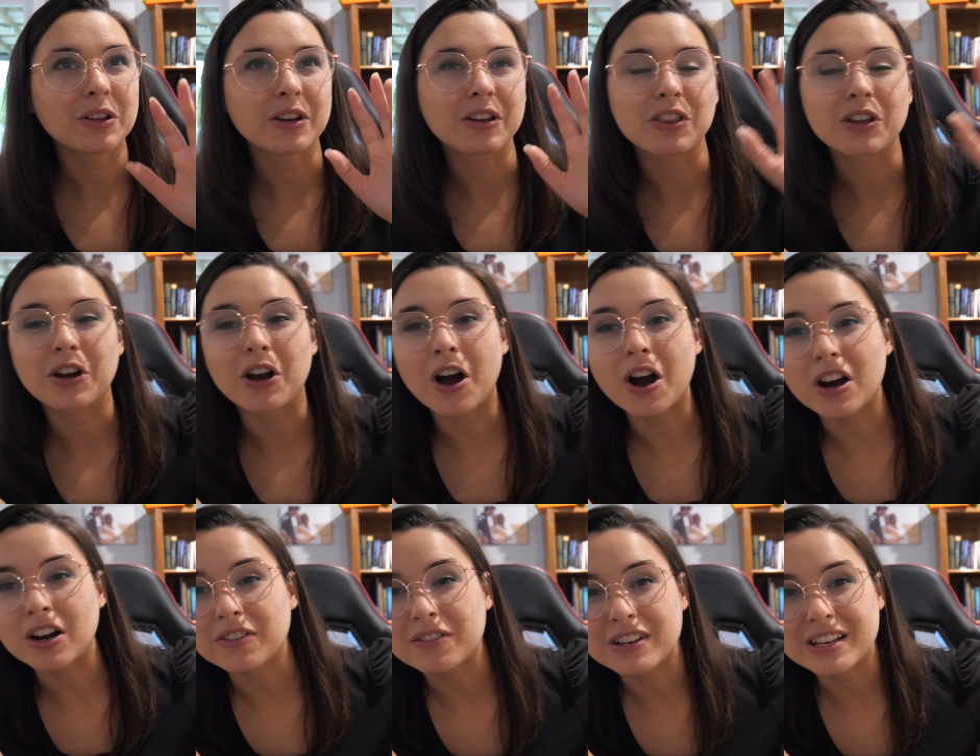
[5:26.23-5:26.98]
Look at the
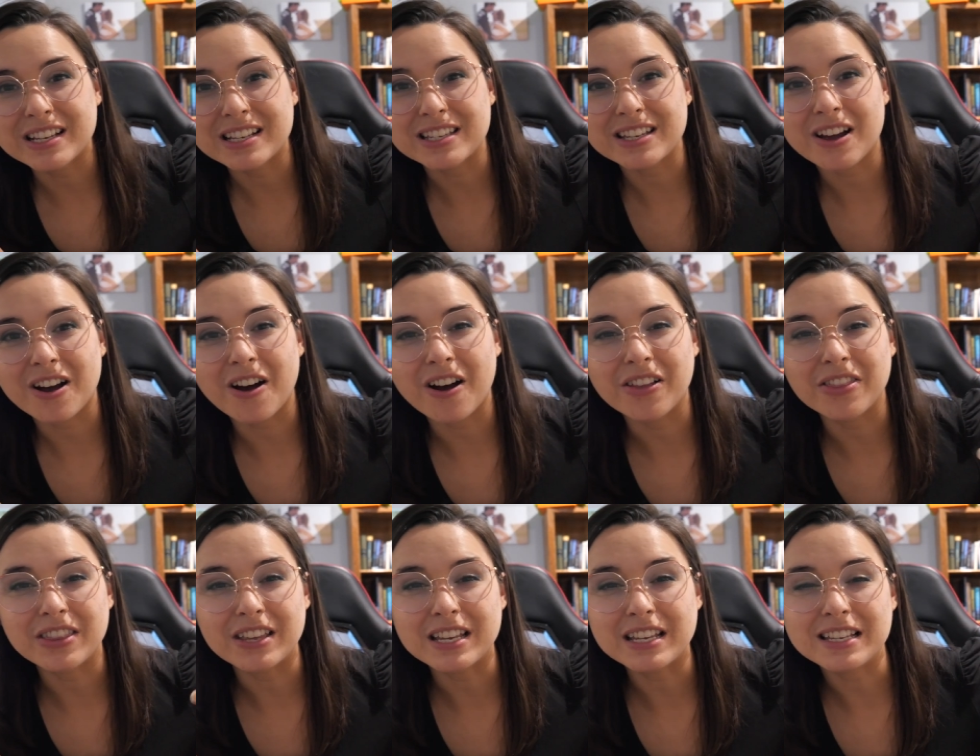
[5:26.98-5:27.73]
carvings
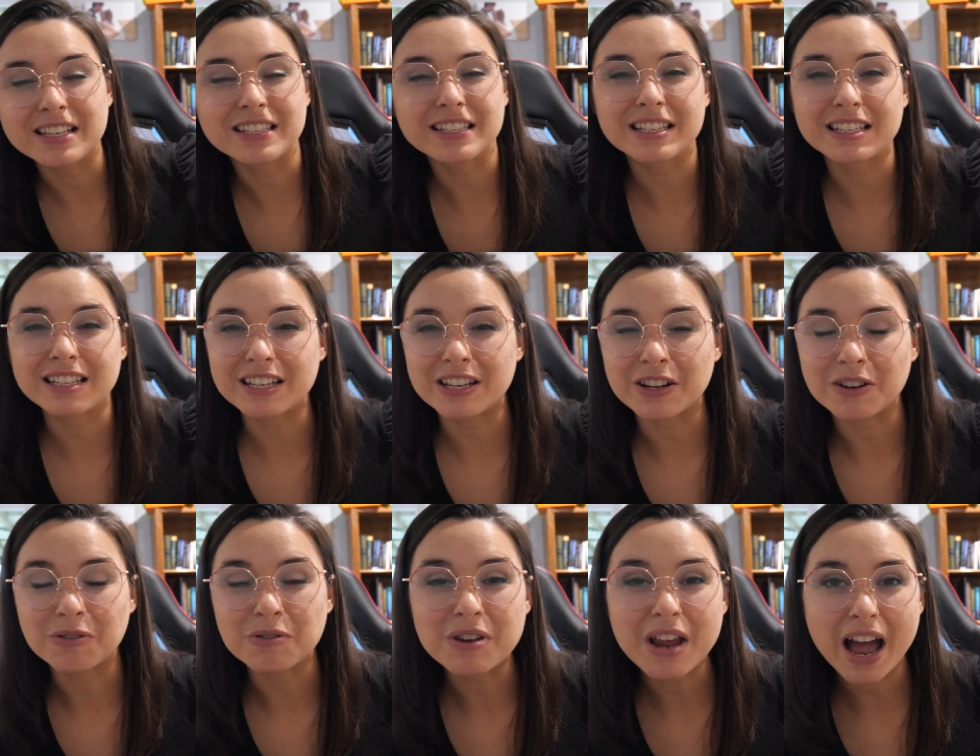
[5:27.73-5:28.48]
on these
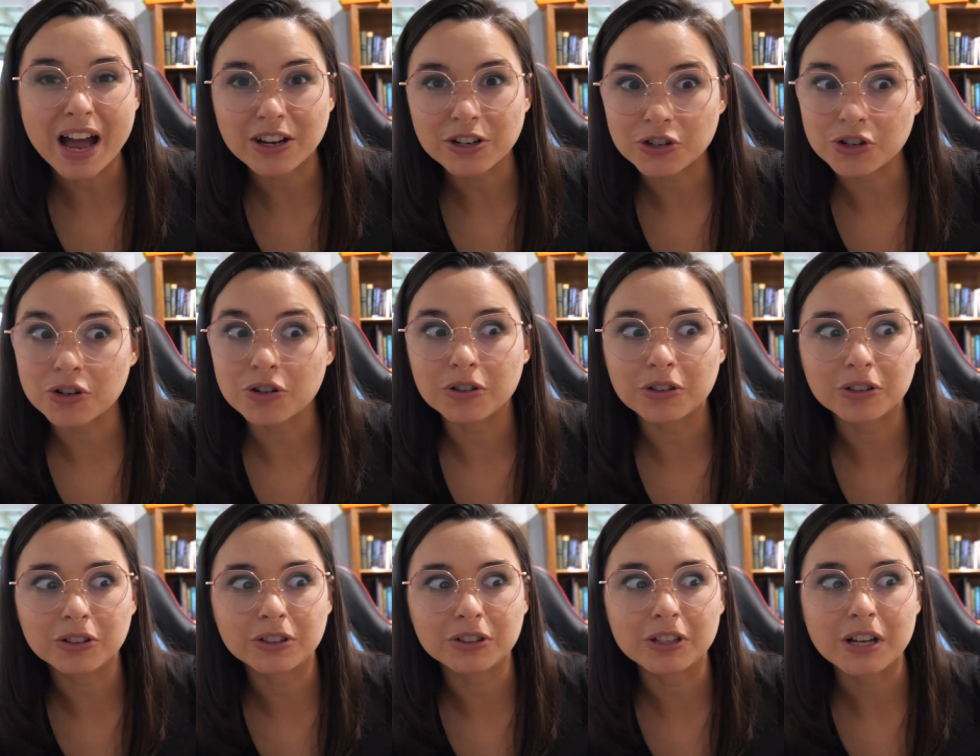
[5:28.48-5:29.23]
you know
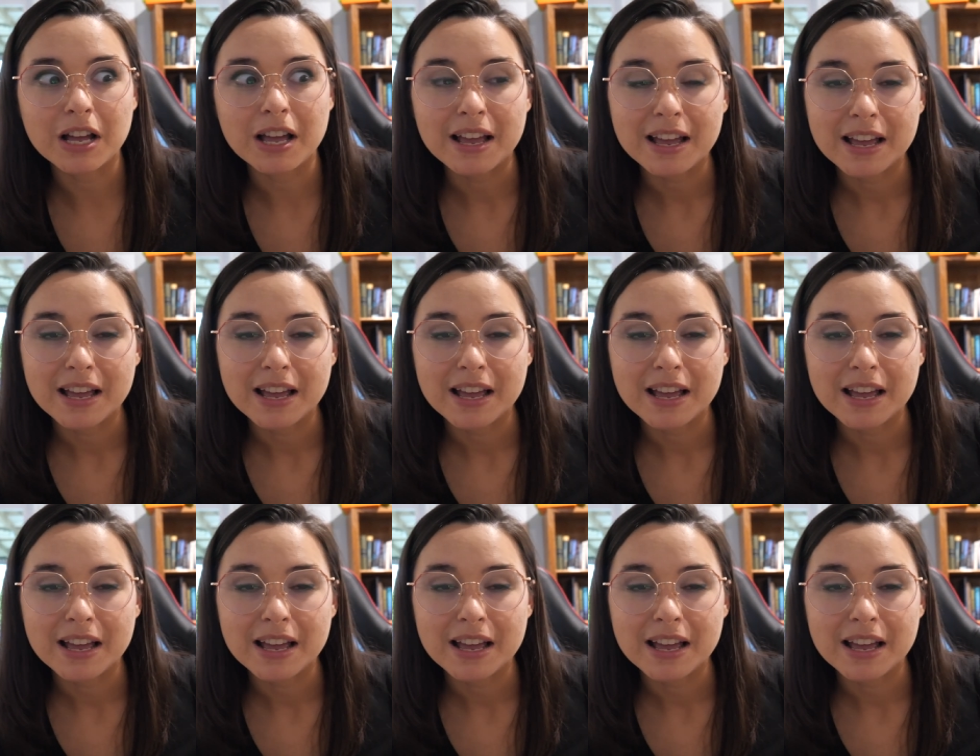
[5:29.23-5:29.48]
national